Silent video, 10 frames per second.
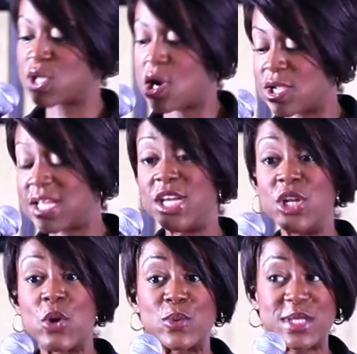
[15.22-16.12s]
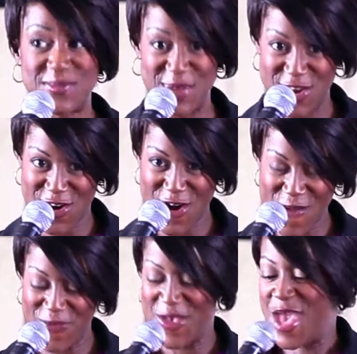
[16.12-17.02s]
our keynote speaker,
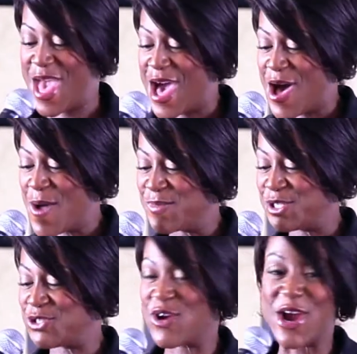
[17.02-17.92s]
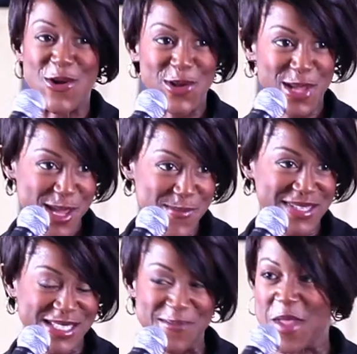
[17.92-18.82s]
Mr. Errol Gibbs.